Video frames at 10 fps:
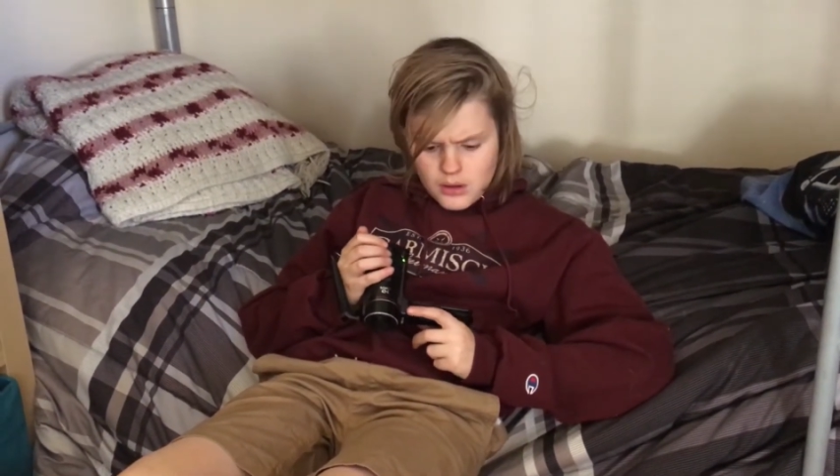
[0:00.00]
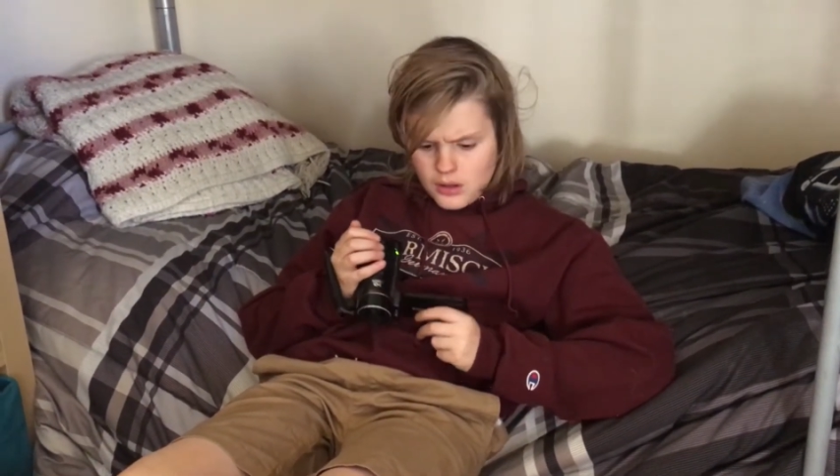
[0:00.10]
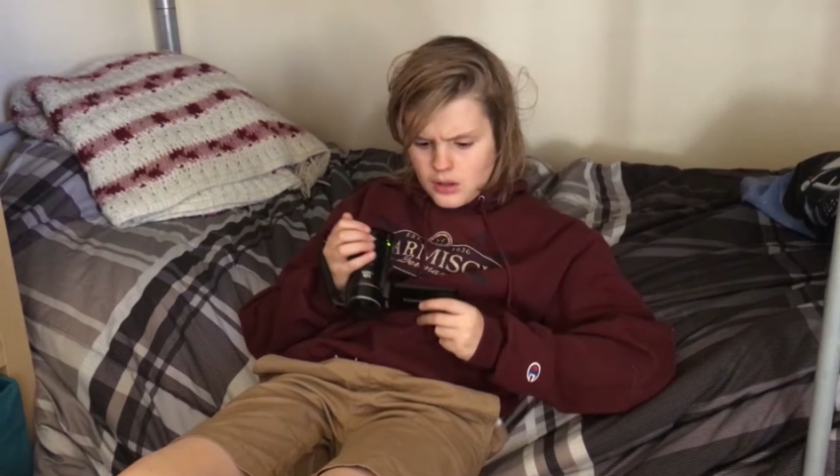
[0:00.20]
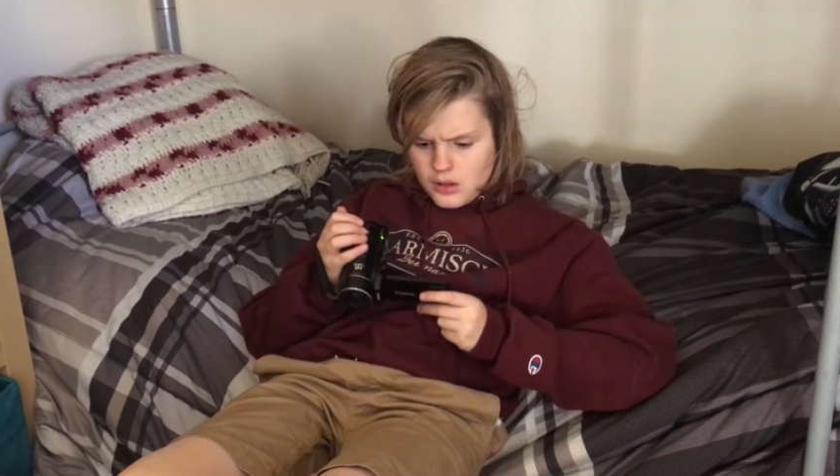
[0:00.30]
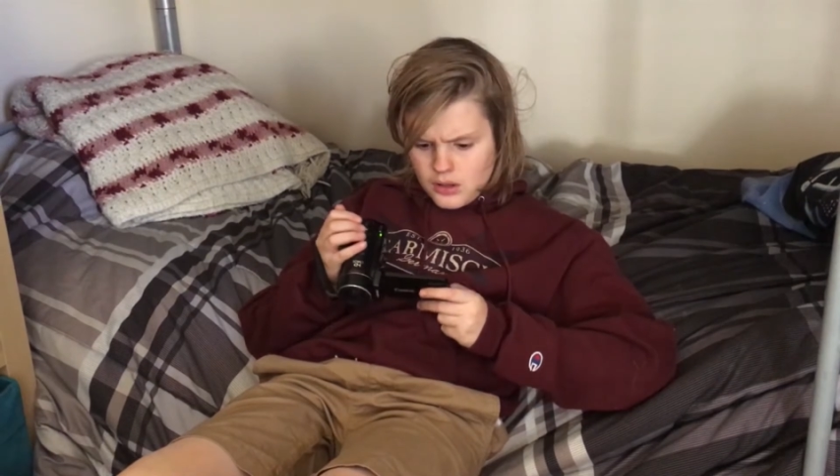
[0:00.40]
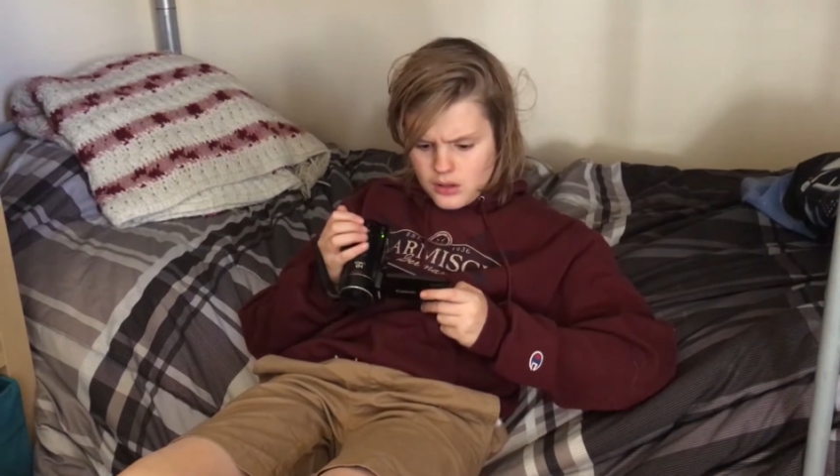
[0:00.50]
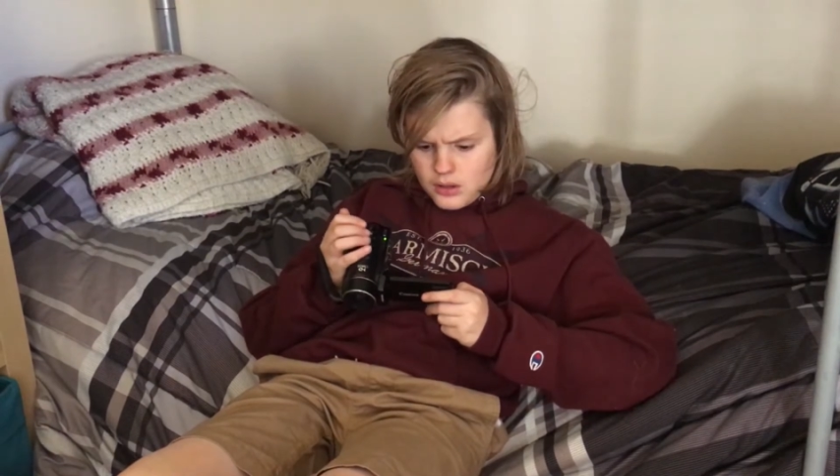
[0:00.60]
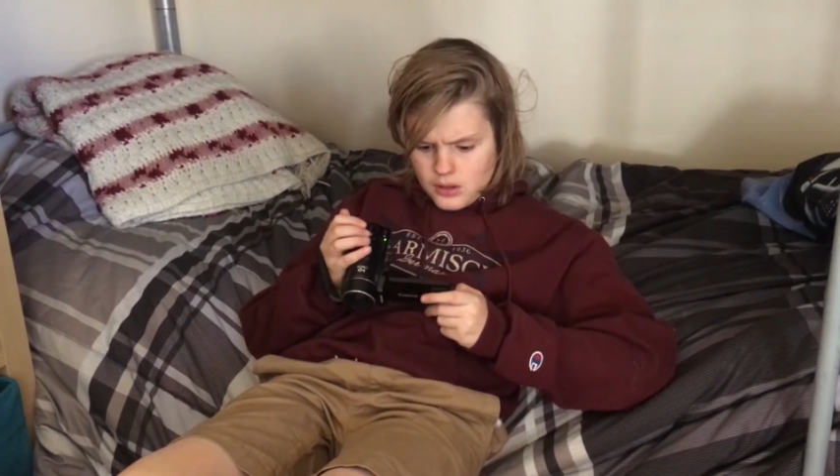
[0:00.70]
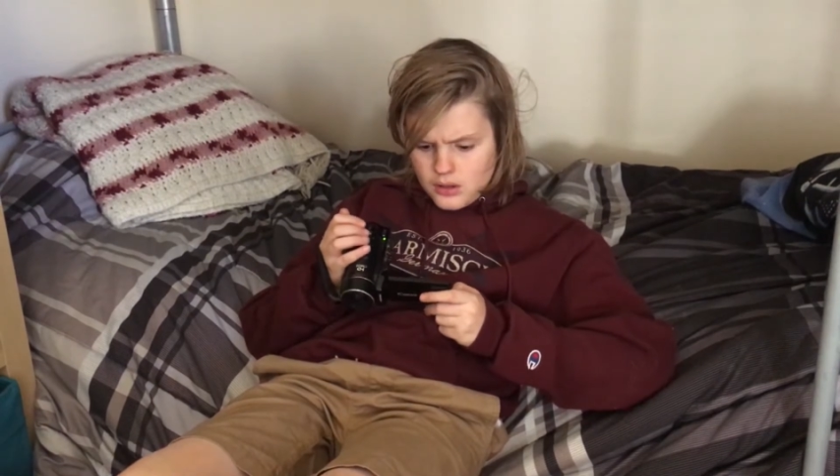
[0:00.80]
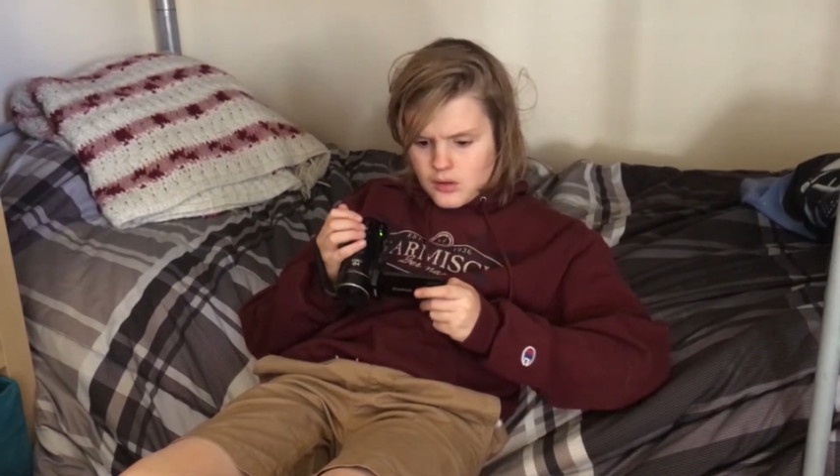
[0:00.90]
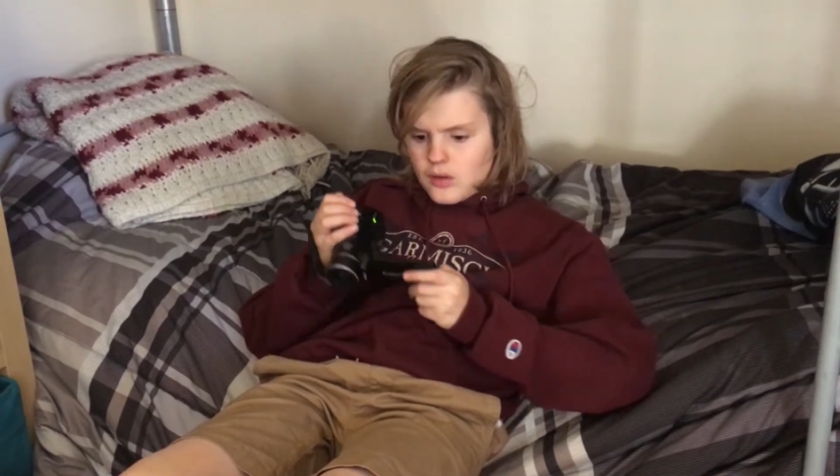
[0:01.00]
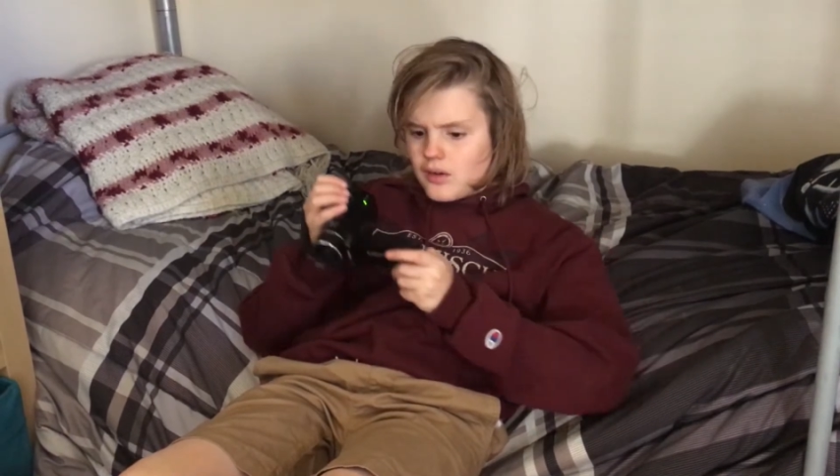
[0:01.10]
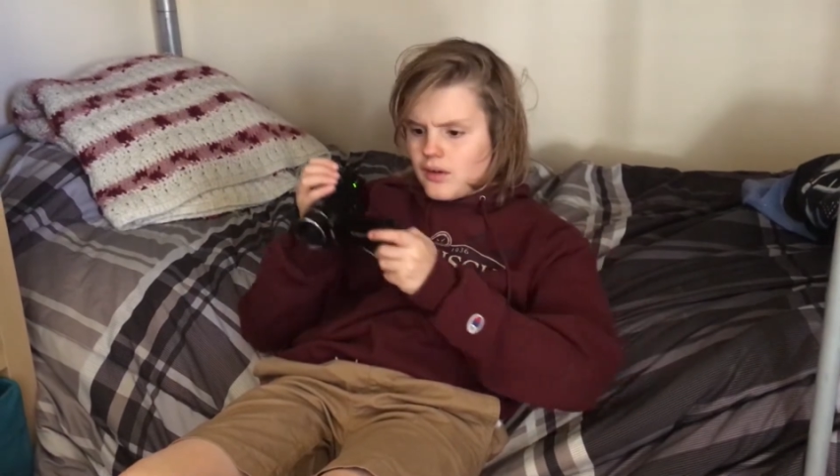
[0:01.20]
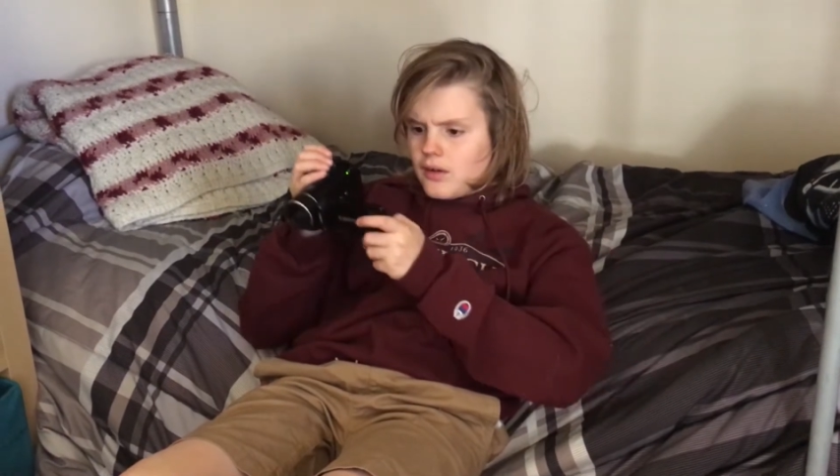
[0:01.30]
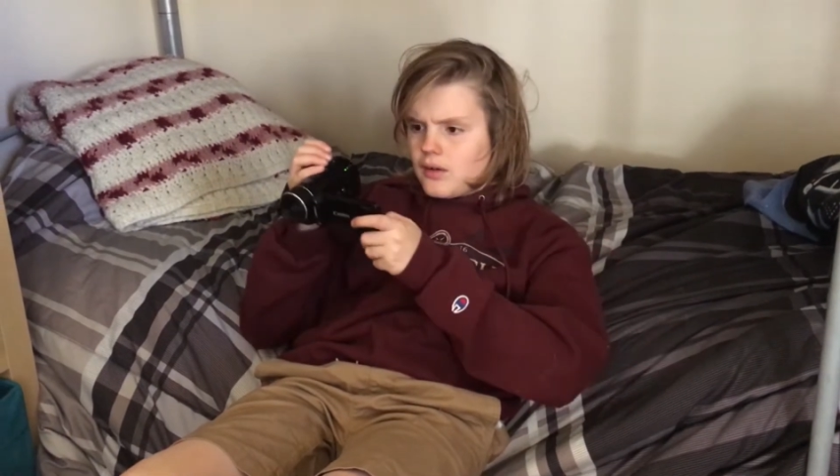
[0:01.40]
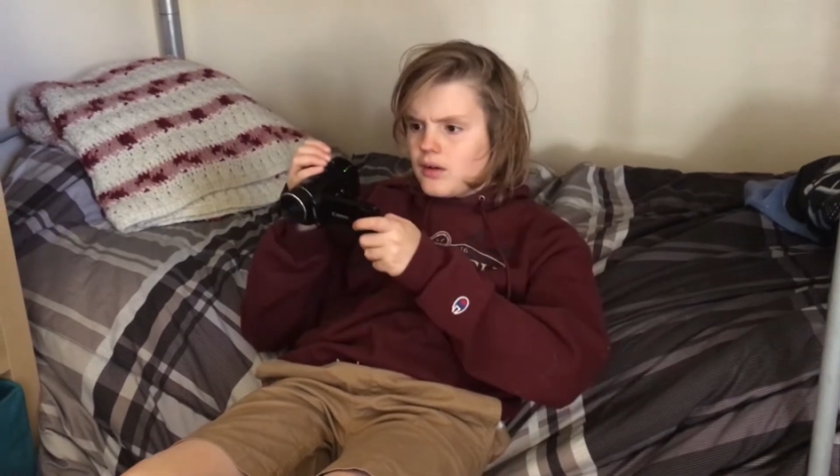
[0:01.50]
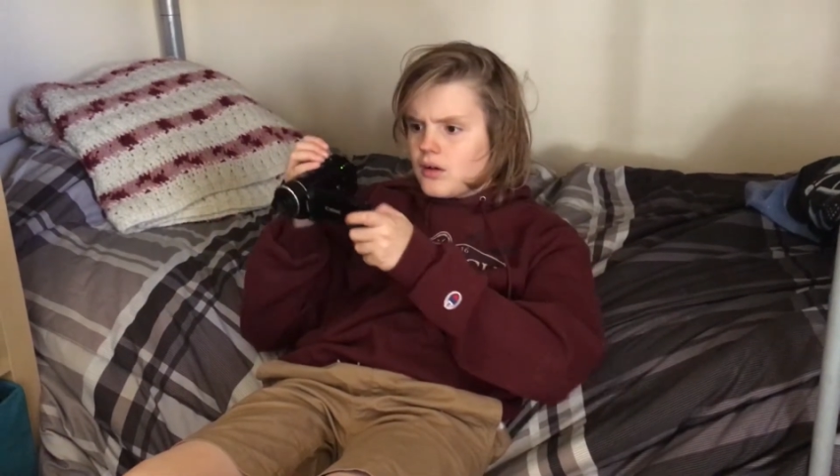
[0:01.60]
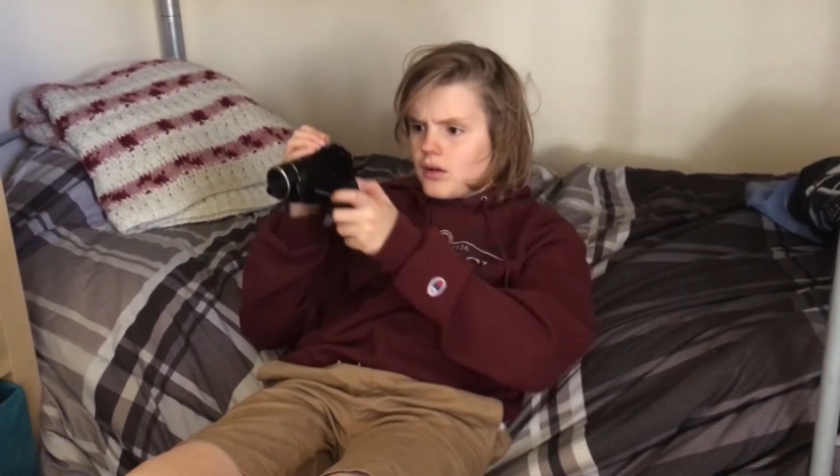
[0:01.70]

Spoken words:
the part of the rules for